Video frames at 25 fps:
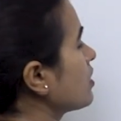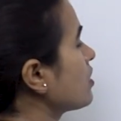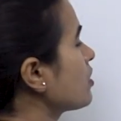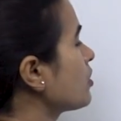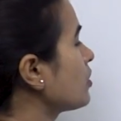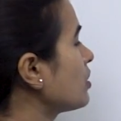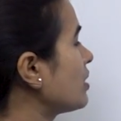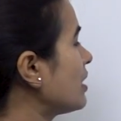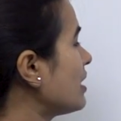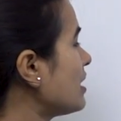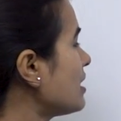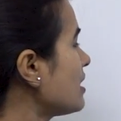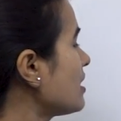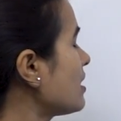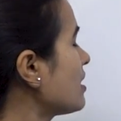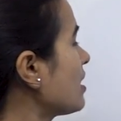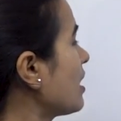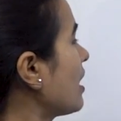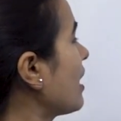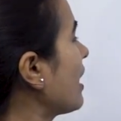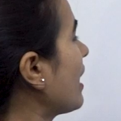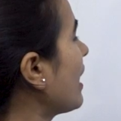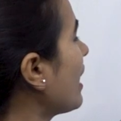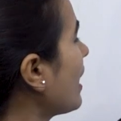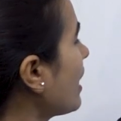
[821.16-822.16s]
So this is
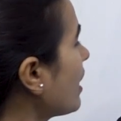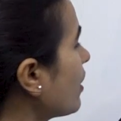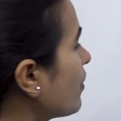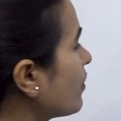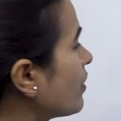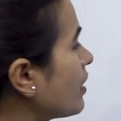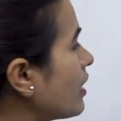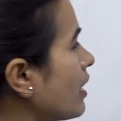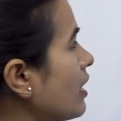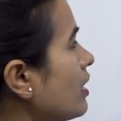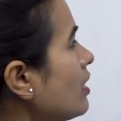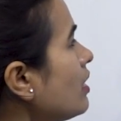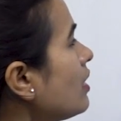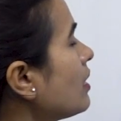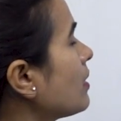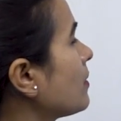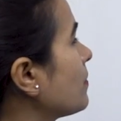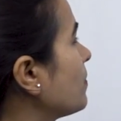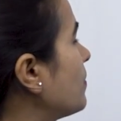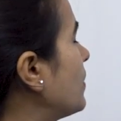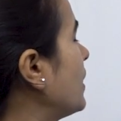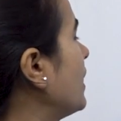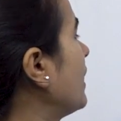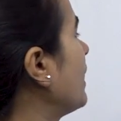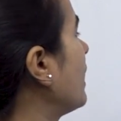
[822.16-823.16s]
A union
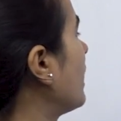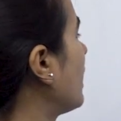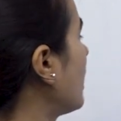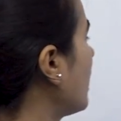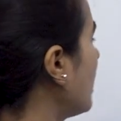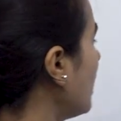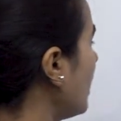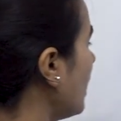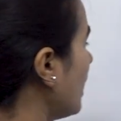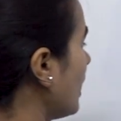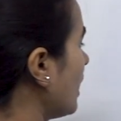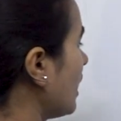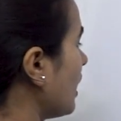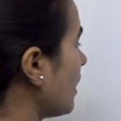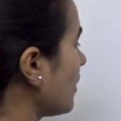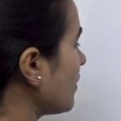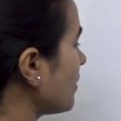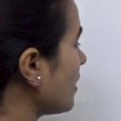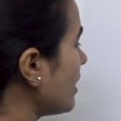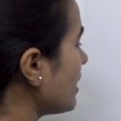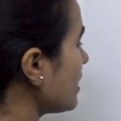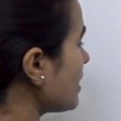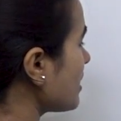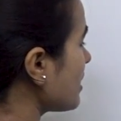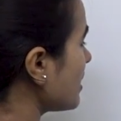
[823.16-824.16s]
B. Now
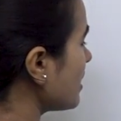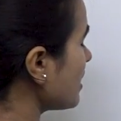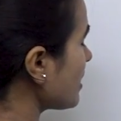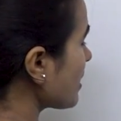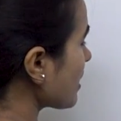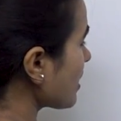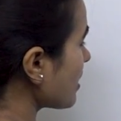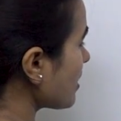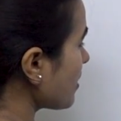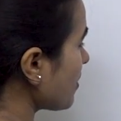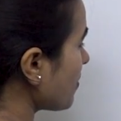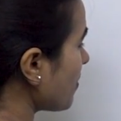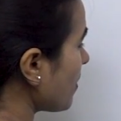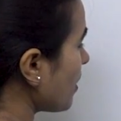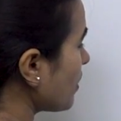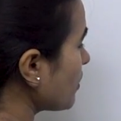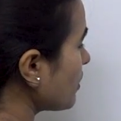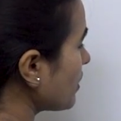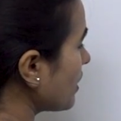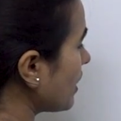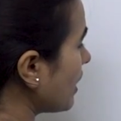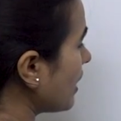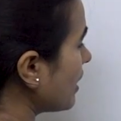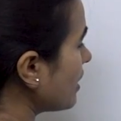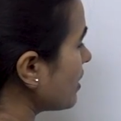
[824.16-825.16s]
let's discuss
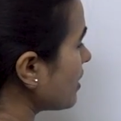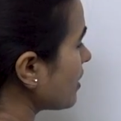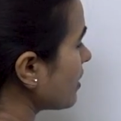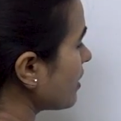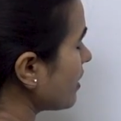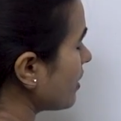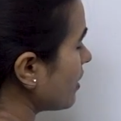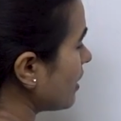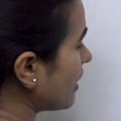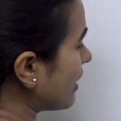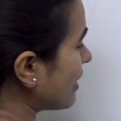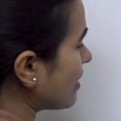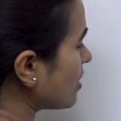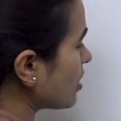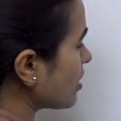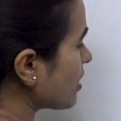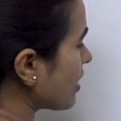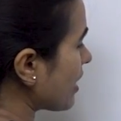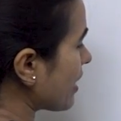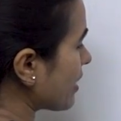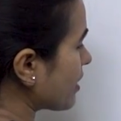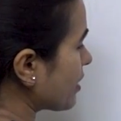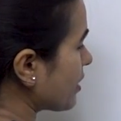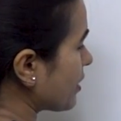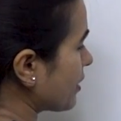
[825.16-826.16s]
about the
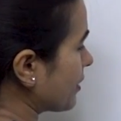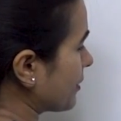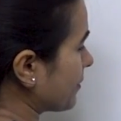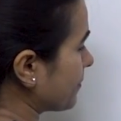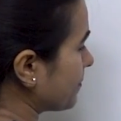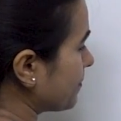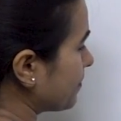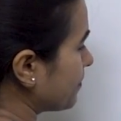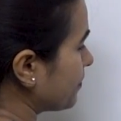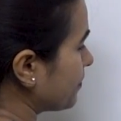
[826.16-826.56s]
intersection.